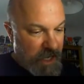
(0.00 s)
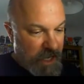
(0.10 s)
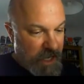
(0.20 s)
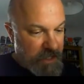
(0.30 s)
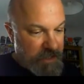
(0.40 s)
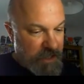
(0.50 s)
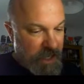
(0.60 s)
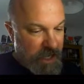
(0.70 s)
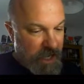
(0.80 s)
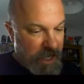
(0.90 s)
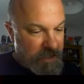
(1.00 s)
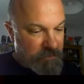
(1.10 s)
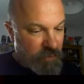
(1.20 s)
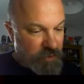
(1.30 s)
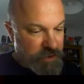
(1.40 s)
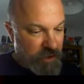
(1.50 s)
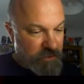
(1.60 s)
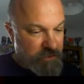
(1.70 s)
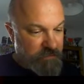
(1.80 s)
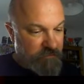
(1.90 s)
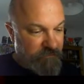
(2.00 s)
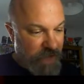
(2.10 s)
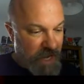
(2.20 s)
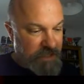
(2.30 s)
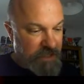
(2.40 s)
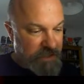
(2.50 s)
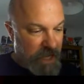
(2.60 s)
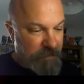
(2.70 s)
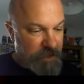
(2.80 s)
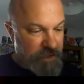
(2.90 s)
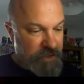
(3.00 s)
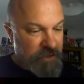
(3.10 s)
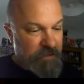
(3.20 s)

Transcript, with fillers: and has more chance of deflecting damage.